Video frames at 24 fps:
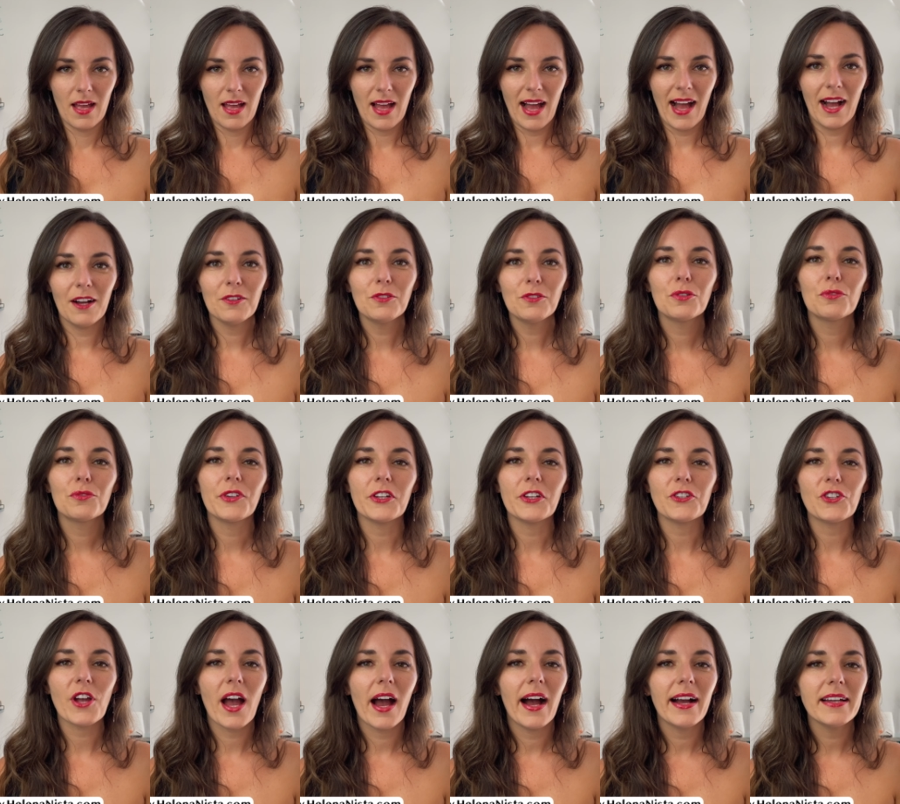How to reach
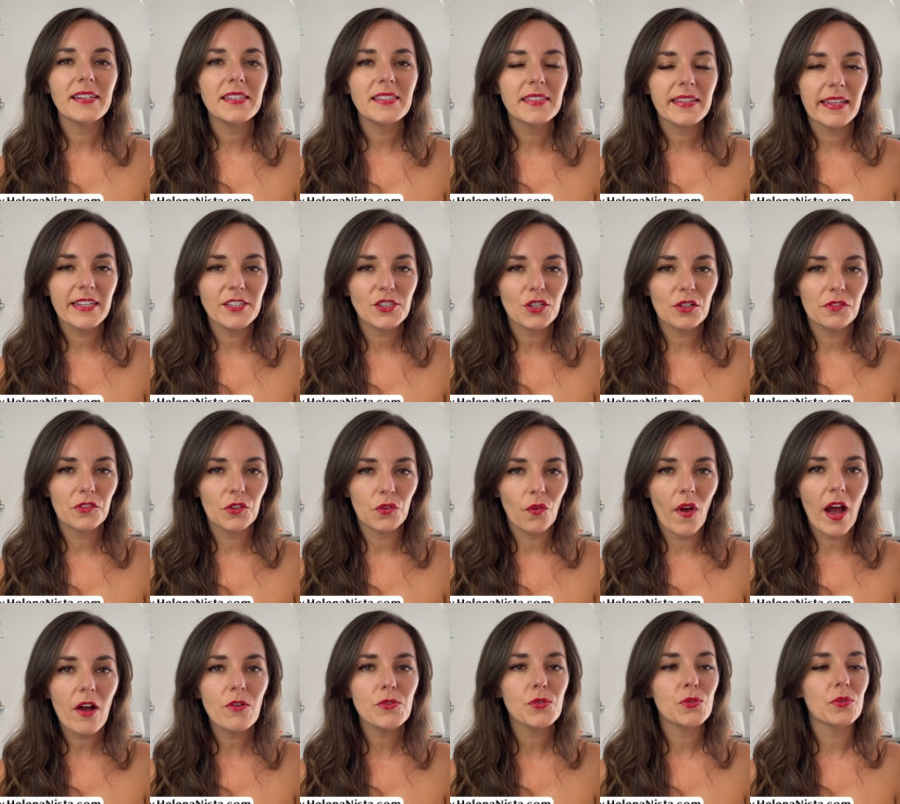high states of
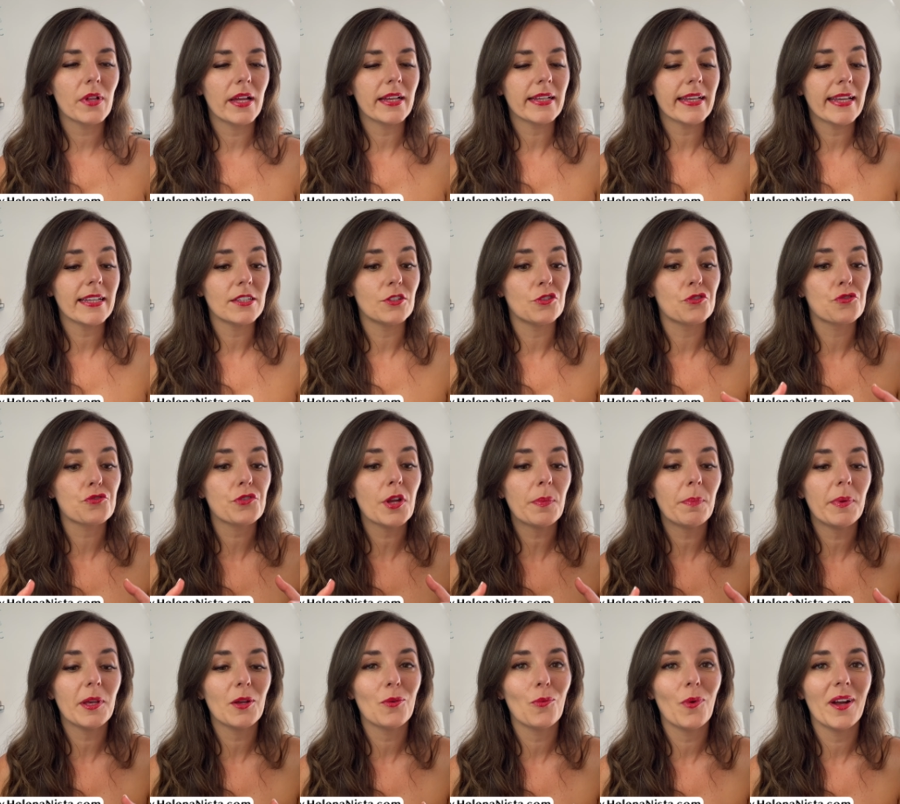arousal and get
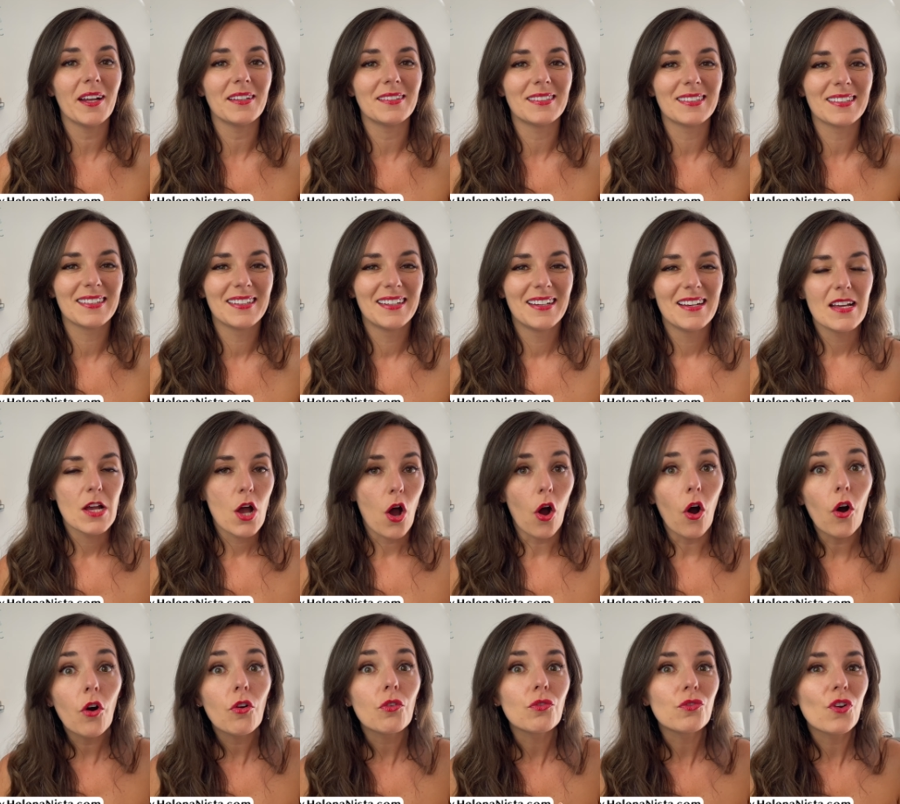dripping wet
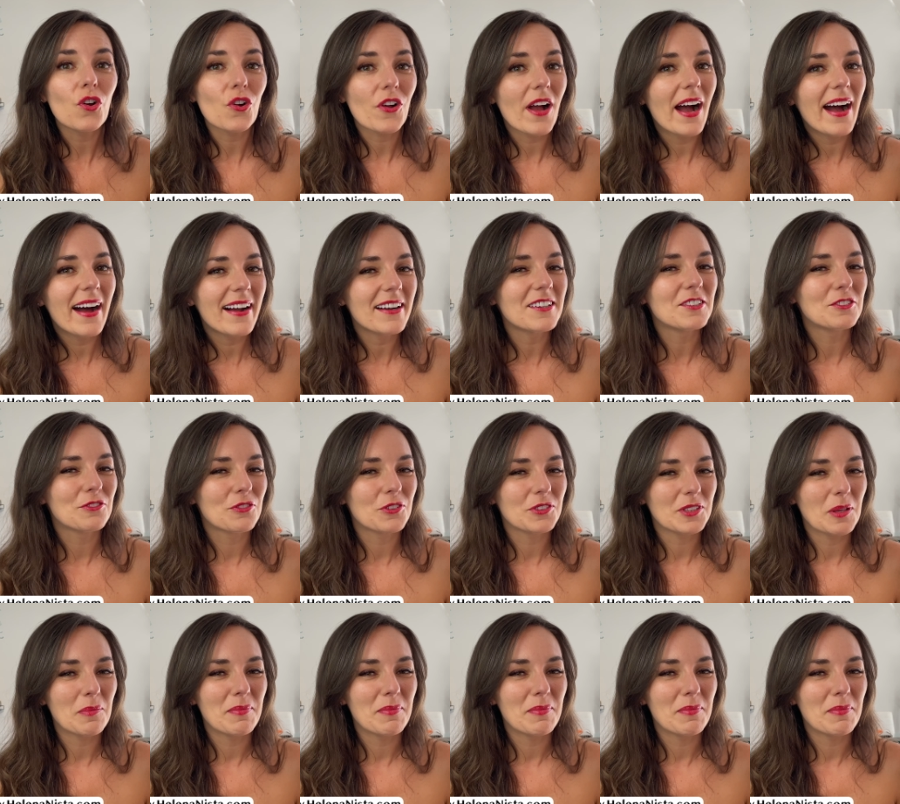or rock hard for the